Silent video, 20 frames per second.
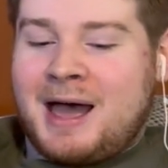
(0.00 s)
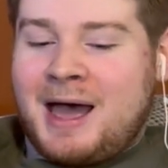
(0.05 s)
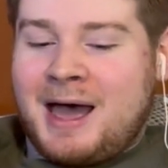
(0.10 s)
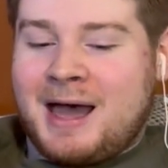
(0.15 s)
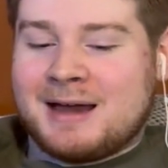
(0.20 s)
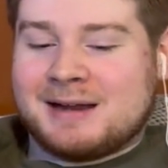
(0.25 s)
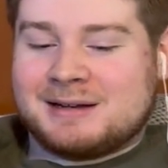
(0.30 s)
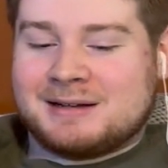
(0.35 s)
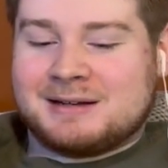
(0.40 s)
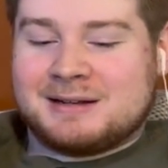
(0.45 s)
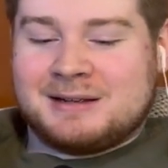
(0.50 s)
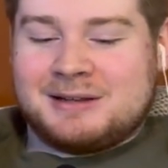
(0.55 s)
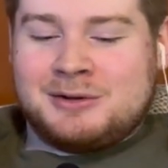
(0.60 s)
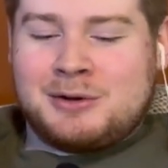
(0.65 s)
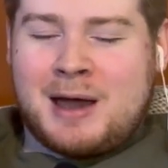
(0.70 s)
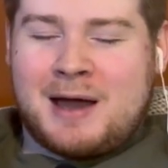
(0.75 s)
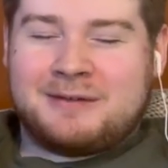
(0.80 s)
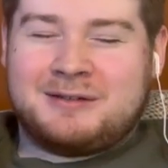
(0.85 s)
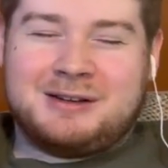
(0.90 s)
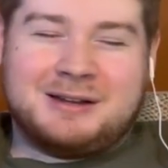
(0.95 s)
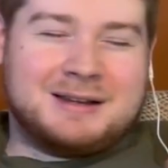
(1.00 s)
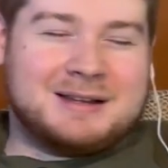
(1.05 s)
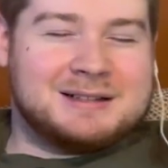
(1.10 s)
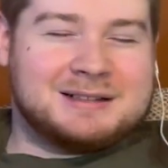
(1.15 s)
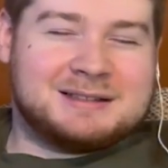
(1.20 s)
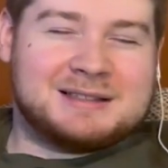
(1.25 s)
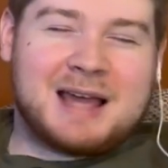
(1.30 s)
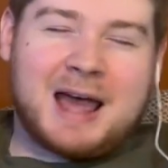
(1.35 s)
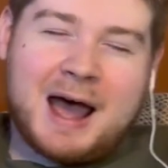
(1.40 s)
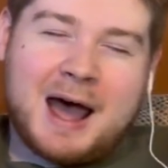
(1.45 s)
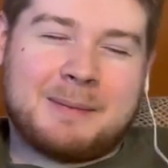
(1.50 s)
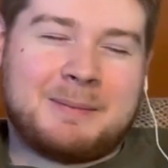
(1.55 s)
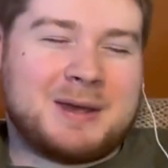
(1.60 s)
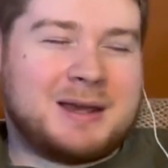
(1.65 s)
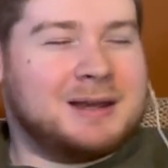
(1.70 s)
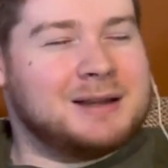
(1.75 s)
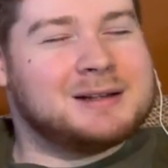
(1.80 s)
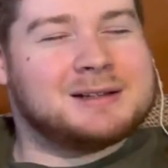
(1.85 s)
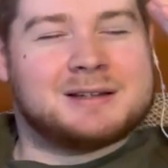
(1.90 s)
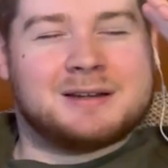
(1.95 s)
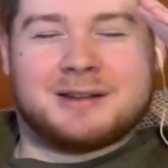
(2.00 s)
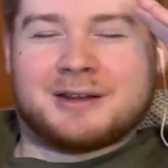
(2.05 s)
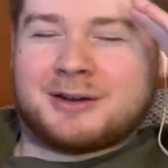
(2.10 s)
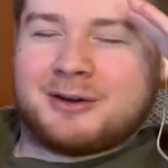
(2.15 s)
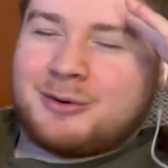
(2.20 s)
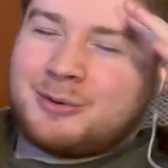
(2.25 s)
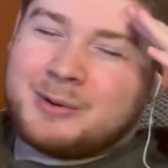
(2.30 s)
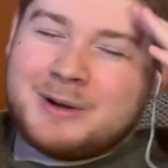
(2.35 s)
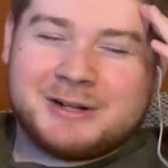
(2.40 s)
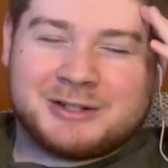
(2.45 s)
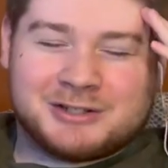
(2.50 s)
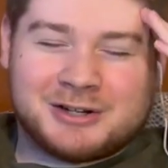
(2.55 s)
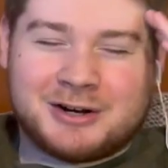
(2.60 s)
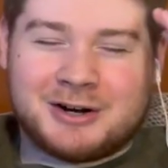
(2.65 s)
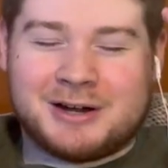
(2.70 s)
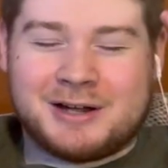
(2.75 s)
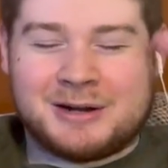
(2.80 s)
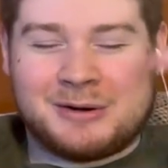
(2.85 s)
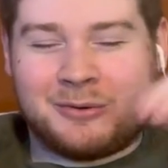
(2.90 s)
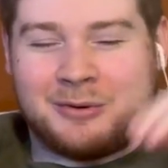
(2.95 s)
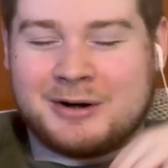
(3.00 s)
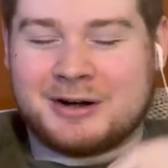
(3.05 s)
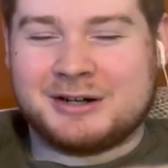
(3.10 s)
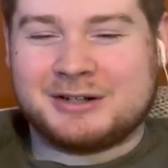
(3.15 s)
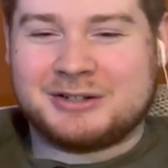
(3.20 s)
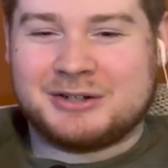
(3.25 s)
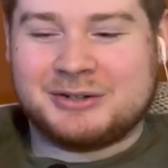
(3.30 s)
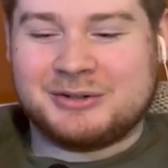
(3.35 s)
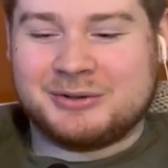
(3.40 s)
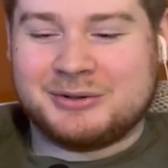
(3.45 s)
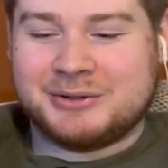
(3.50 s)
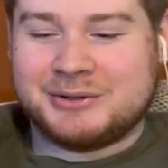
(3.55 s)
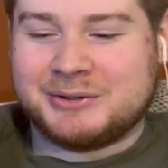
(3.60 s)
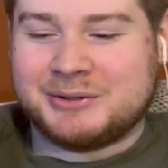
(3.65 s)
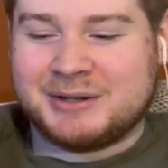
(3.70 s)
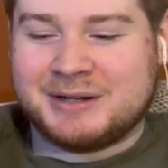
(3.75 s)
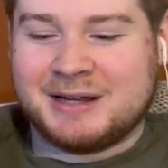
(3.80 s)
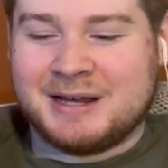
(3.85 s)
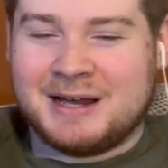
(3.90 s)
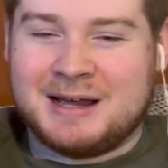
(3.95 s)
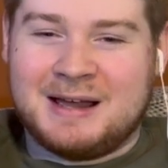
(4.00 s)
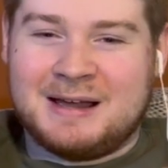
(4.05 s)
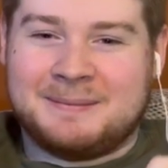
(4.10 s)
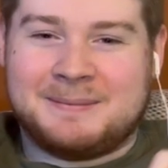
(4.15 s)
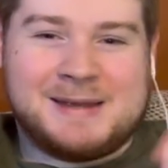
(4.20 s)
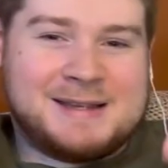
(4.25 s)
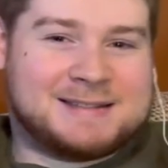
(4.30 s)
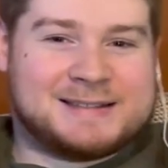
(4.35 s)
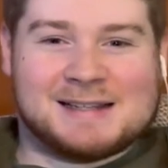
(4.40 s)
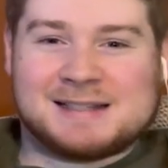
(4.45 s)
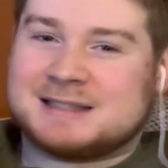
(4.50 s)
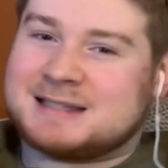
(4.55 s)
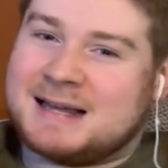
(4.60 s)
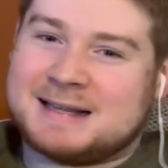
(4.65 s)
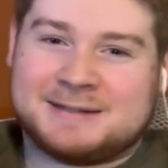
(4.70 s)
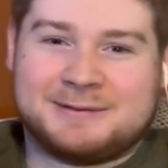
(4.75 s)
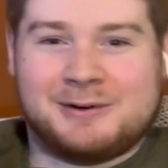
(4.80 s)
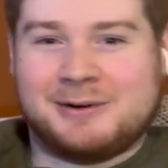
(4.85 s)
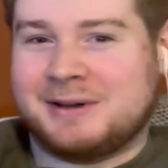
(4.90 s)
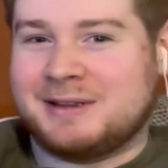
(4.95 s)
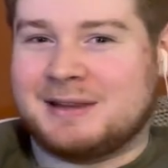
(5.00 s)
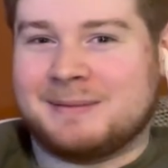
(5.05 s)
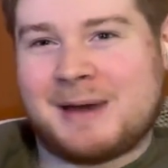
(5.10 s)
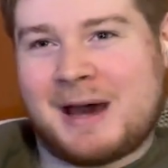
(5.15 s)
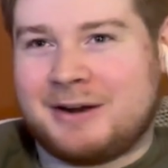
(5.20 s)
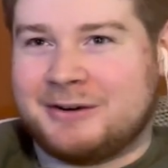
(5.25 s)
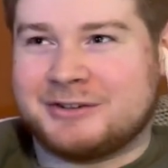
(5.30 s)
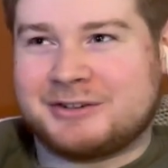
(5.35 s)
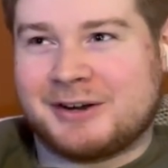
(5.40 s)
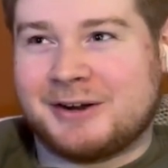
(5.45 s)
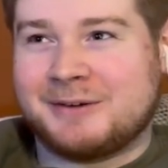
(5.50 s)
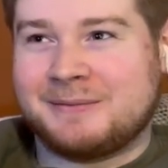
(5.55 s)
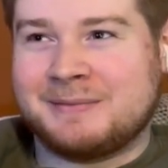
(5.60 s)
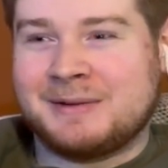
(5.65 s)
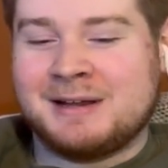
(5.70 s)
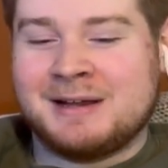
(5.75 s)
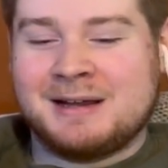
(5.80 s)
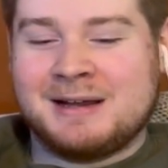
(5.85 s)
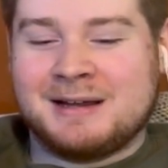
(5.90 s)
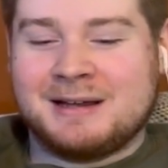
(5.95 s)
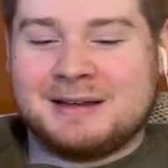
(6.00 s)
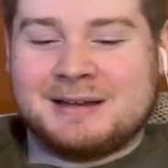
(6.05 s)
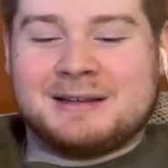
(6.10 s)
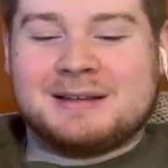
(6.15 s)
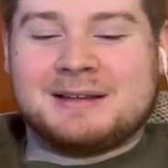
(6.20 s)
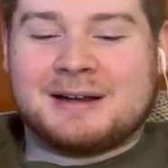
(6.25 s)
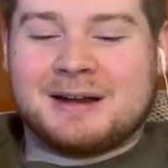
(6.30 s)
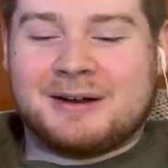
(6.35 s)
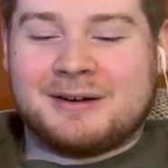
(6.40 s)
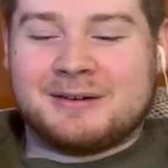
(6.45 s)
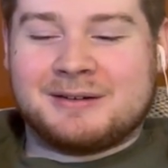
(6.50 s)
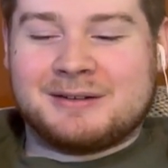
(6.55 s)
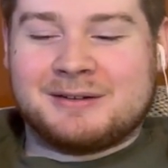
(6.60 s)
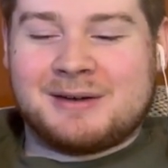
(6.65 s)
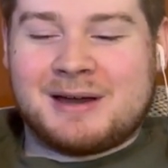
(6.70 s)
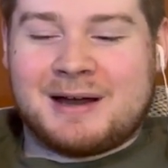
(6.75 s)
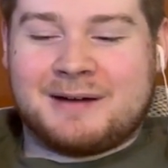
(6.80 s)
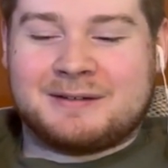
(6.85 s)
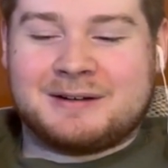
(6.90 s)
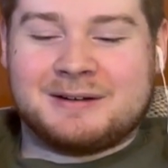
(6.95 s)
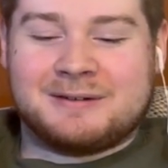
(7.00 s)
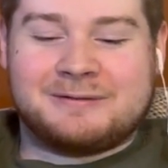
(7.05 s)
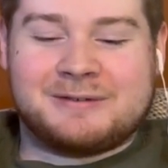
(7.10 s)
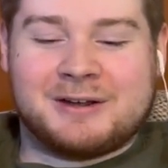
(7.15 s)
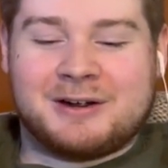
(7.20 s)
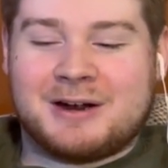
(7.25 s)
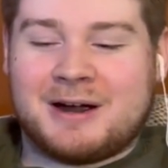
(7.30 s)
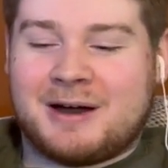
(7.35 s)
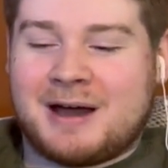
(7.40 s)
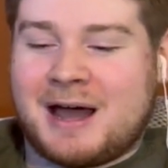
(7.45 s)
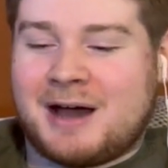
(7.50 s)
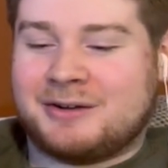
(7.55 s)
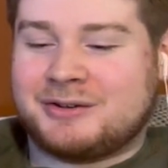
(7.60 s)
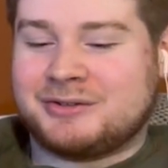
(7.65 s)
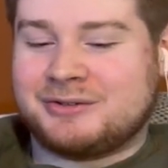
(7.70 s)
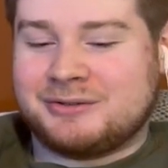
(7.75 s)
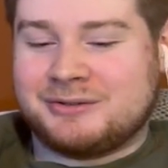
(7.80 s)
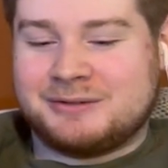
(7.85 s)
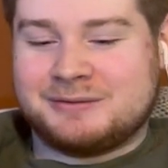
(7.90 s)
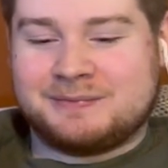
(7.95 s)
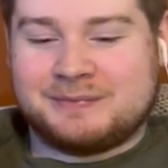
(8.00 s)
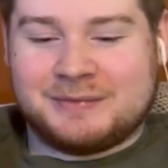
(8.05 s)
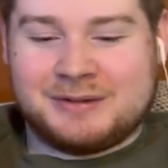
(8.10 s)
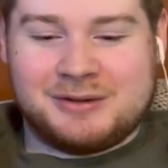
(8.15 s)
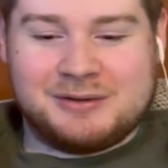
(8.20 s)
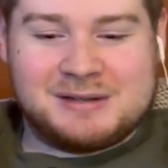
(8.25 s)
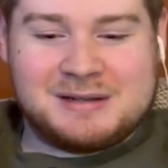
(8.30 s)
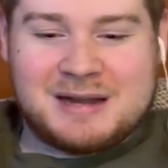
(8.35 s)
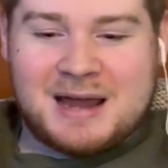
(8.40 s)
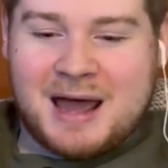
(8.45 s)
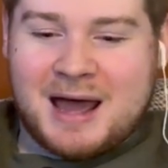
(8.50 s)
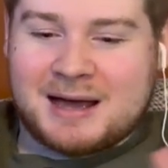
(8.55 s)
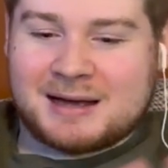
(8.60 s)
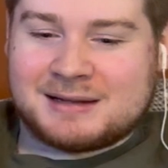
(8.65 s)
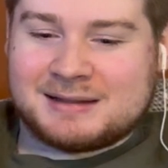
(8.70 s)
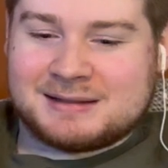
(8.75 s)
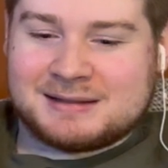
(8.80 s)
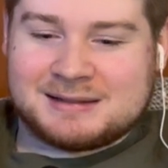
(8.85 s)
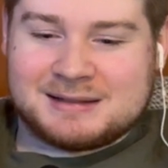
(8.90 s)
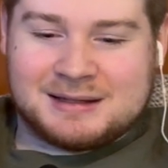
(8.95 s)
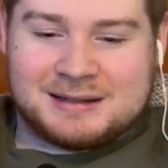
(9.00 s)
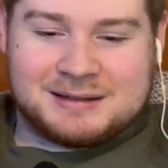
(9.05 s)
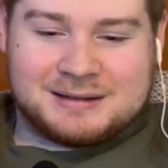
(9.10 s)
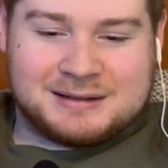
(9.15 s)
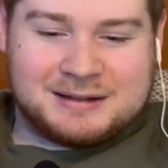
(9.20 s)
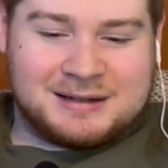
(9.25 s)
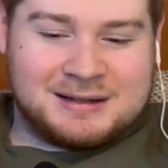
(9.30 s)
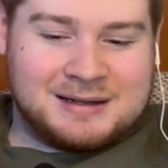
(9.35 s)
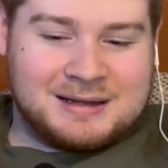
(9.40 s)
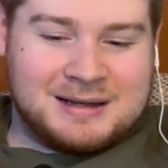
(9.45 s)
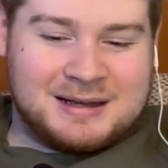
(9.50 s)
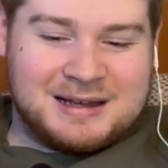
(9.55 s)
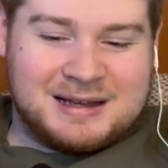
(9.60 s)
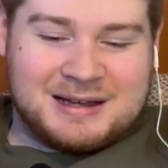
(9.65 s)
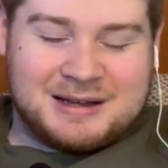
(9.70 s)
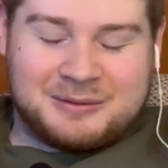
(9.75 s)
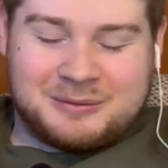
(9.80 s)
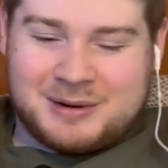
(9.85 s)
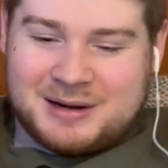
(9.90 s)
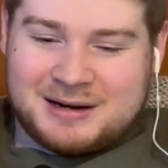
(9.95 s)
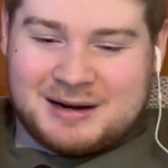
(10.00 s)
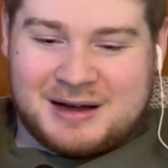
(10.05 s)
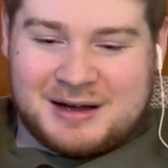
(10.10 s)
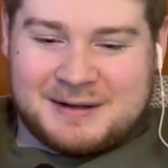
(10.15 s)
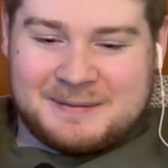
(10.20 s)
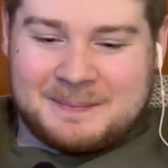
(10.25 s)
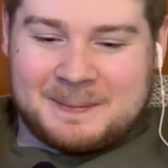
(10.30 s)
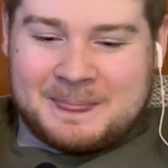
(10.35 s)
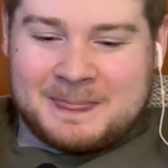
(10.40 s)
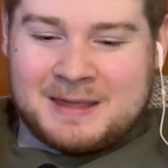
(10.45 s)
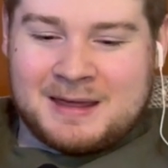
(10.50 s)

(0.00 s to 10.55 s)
And you have to tap into the creature in order to be successful in the battle drum. You know, you have to figure out how to use attacks and whatnot.